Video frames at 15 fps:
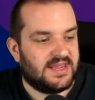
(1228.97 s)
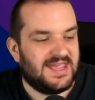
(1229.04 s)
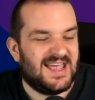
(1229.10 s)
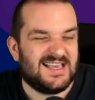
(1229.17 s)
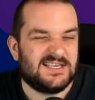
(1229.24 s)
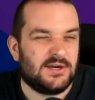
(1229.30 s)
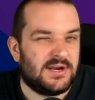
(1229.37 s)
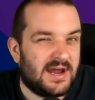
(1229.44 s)

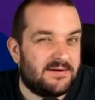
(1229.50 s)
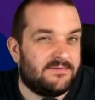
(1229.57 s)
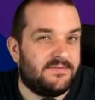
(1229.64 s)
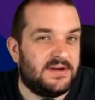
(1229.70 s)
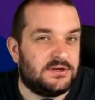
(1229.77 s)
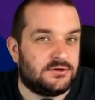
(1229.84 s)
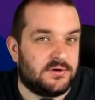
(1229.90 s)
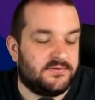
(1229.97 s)
yes, I'd have
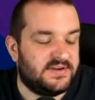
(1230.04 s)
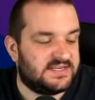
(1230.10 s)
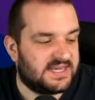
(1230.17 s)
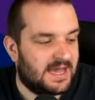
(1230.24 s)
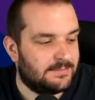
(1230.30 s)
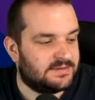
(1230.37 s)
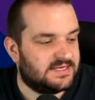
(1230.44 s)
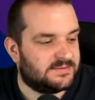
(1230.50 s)
Vidra if he's
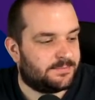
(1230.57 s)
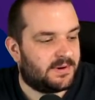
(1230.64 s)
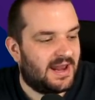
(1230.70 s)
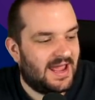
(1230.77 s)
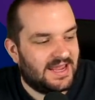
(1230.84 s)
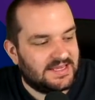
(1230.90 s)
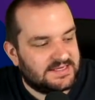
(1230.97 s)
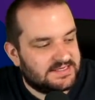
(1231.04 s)
kept his
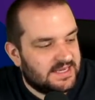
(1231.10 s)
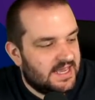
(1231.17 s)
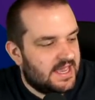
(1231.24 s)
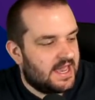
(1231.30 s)
place.